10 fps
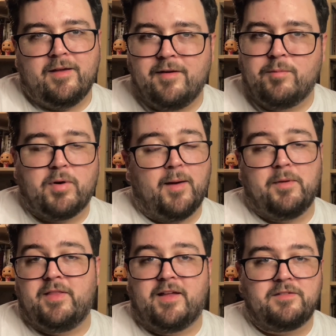probably
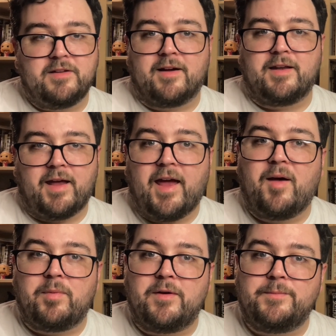that's not going to
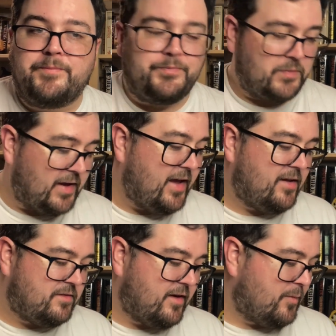happen. I can't
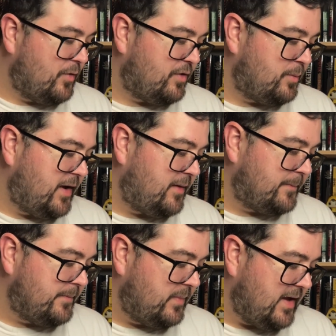take them with me.
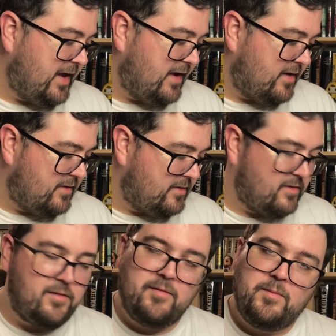And
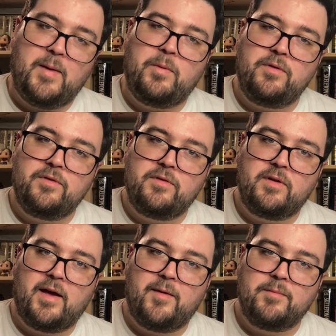people's
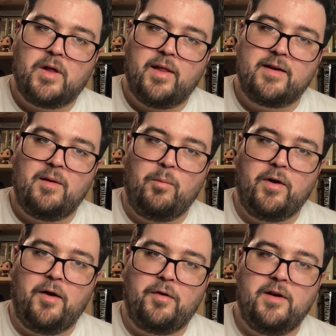collecting
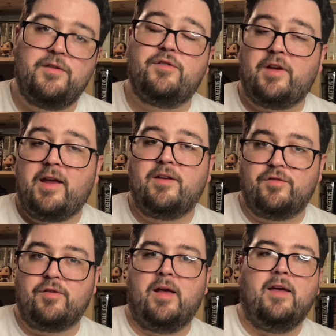priorities
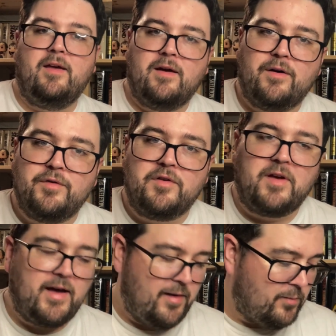change over
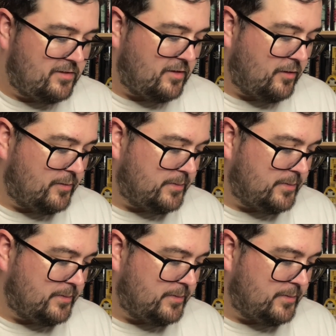time. So,